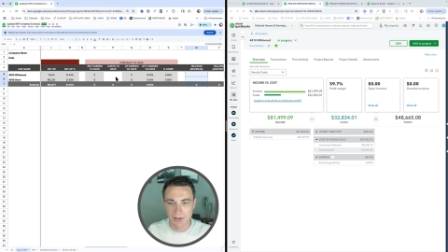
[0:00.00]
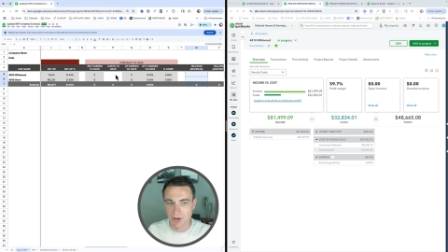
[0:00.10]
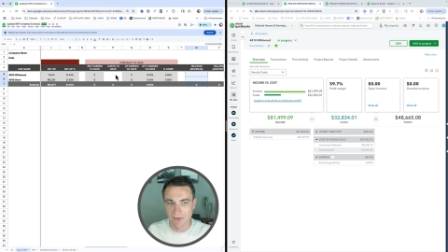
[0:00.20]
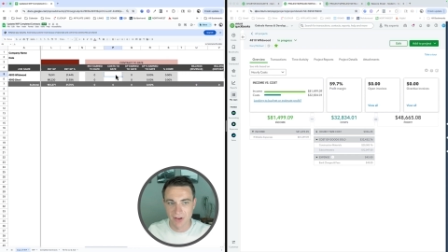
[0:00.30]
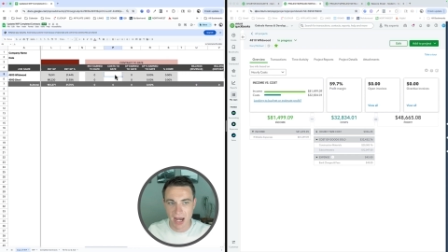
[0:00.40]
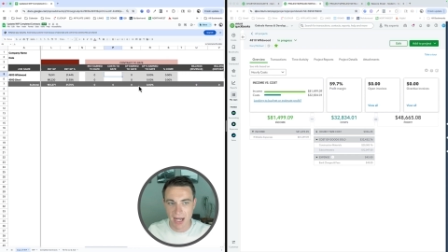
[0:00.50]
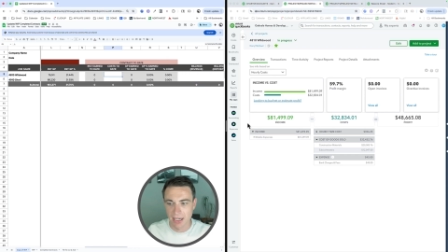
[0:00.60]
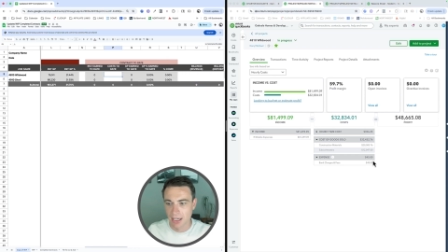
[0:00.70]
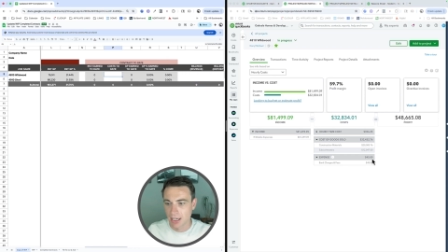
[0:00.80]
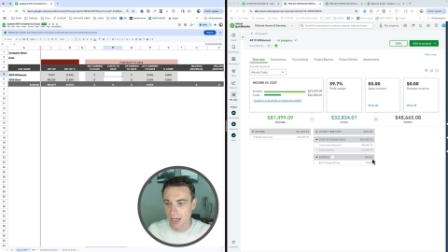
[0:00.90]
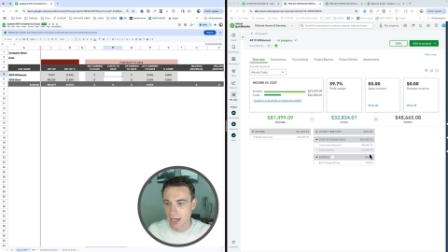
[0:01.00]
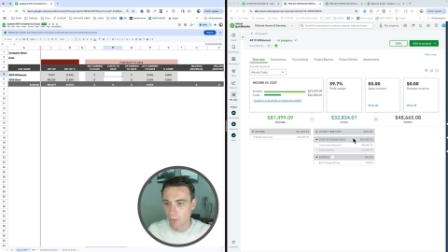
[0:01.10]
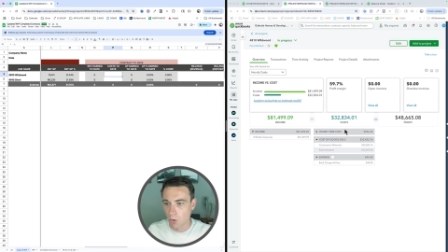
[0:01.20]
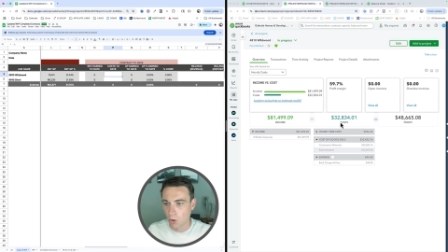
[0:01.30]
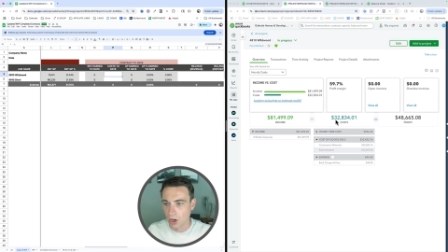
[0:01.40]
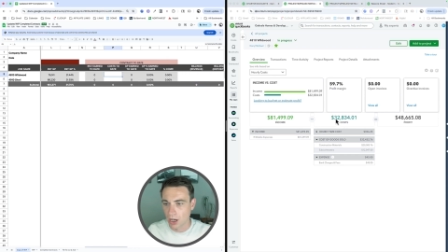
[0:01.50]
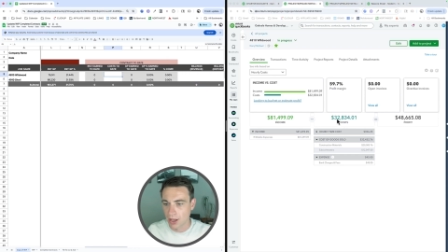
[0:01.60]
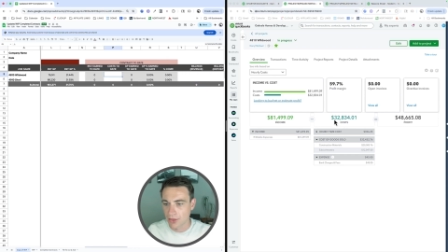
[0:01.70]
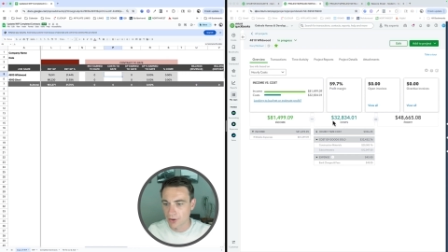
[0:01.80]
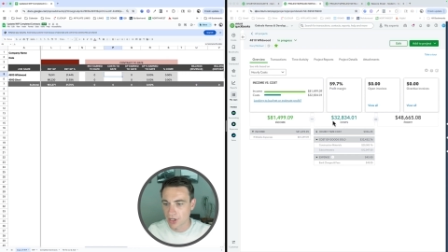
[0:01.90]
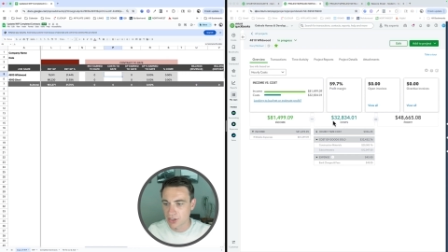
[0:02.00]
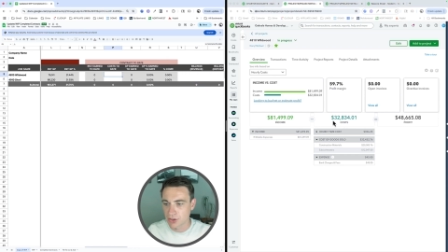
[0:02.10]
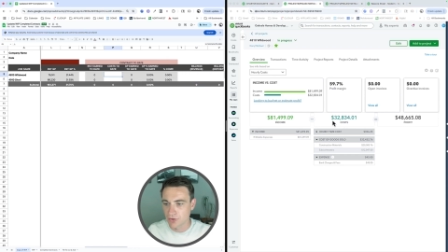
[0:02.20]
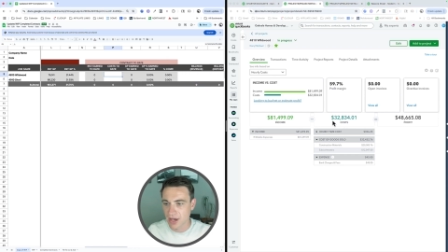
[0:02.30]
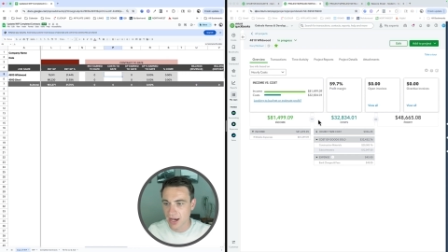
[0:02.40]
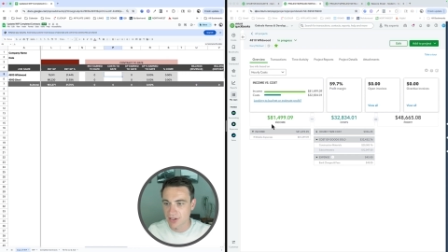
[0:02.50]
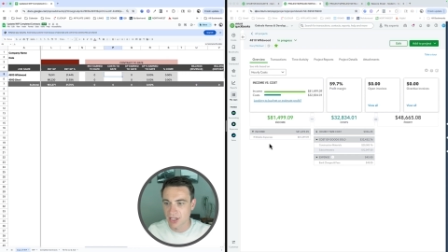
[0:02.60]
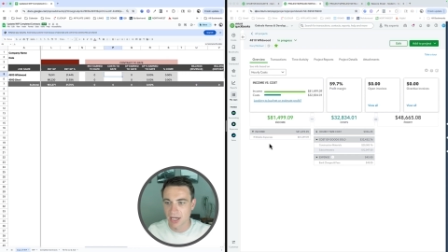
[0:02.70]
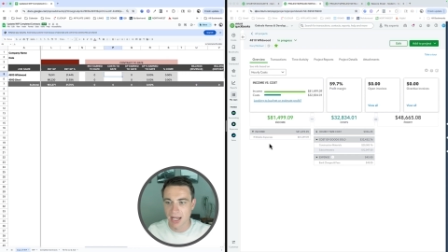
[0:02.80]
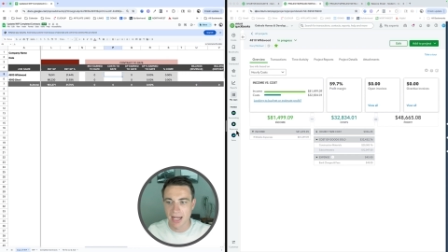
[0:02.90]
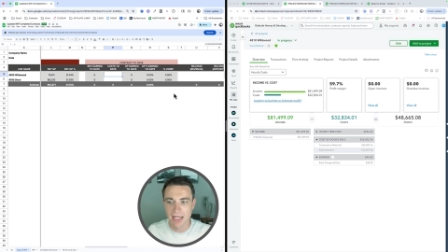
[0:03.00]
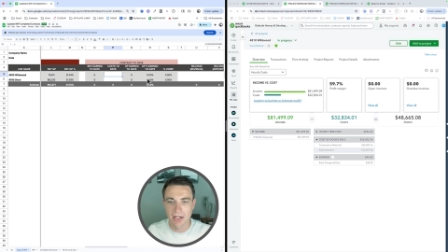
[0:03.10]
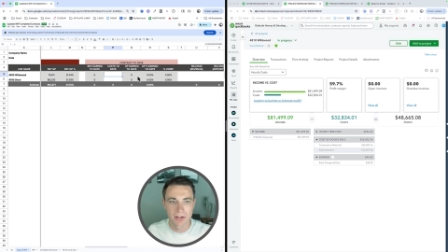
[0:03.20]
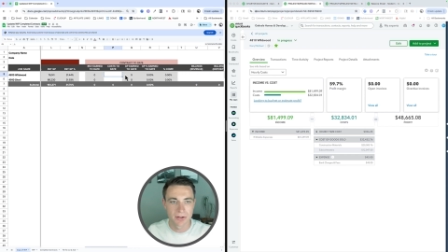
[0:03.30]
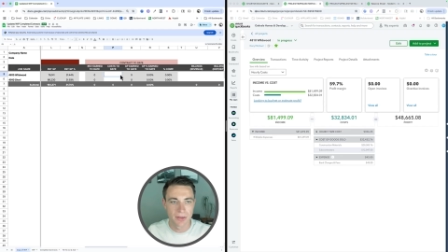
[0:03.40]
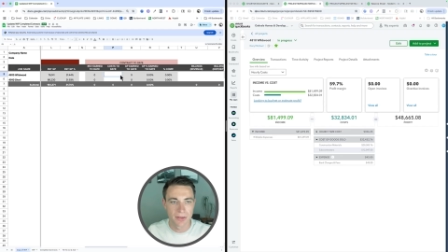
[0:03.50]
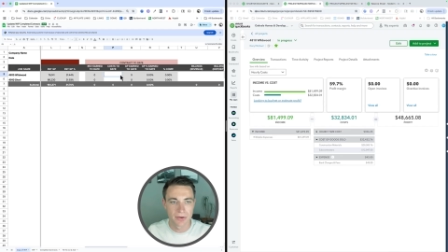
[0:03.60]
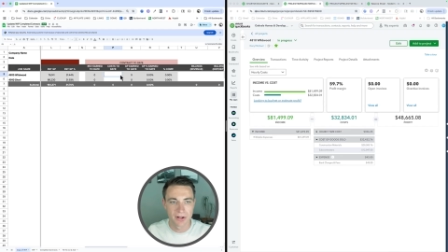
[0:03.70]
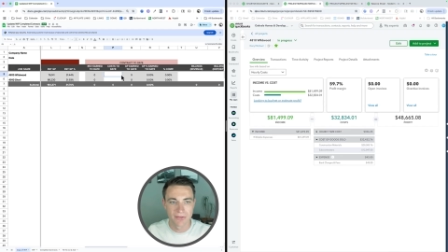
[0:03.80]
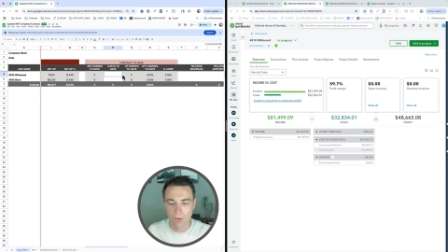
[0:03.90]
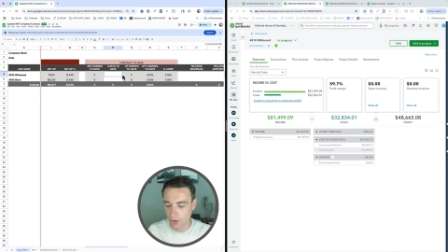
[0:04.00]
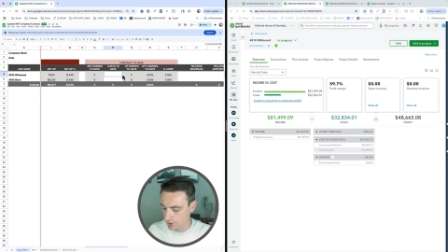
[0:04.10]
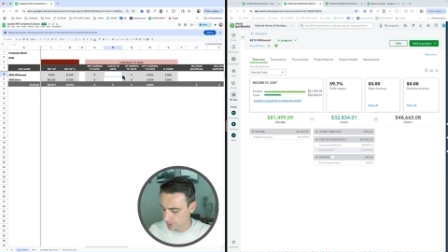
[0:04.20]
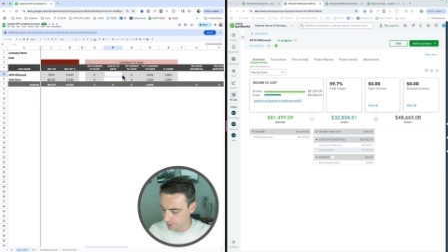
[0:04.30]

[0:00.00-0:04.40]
So I've got um, uh, 32,834